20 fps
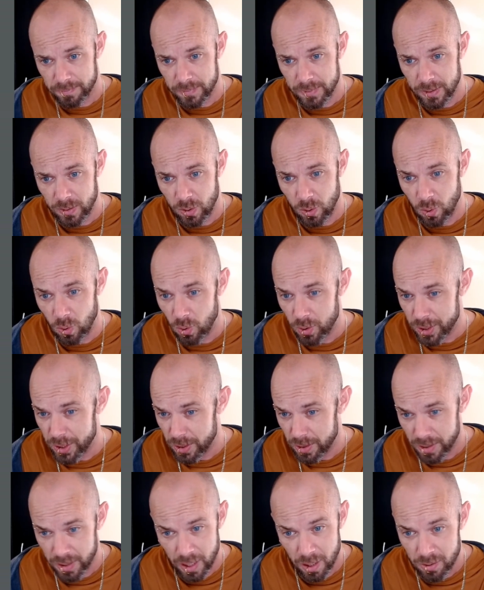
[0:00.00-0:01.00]
Or
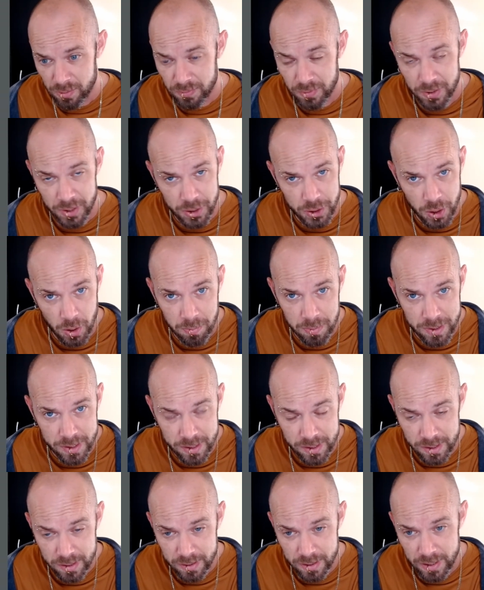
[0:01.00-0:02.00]
you go for the
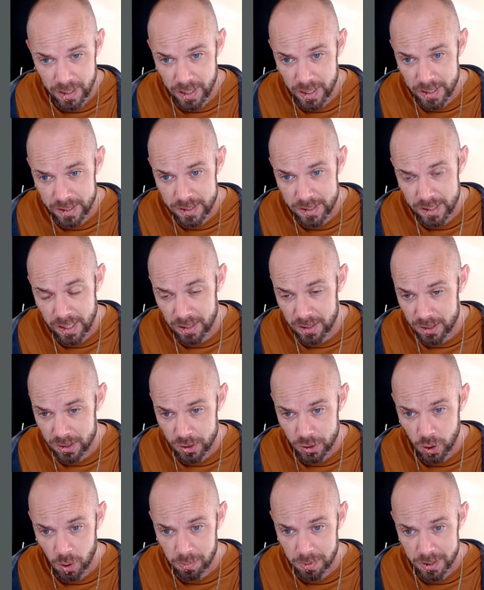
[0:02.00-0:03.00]
choppers and sluggers
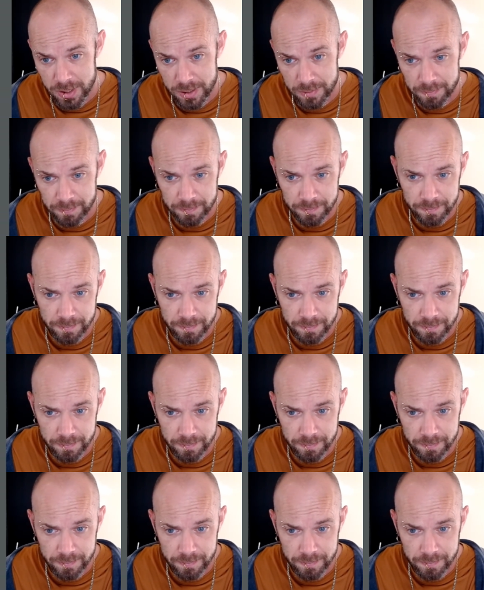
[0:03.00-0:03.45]
and choppers.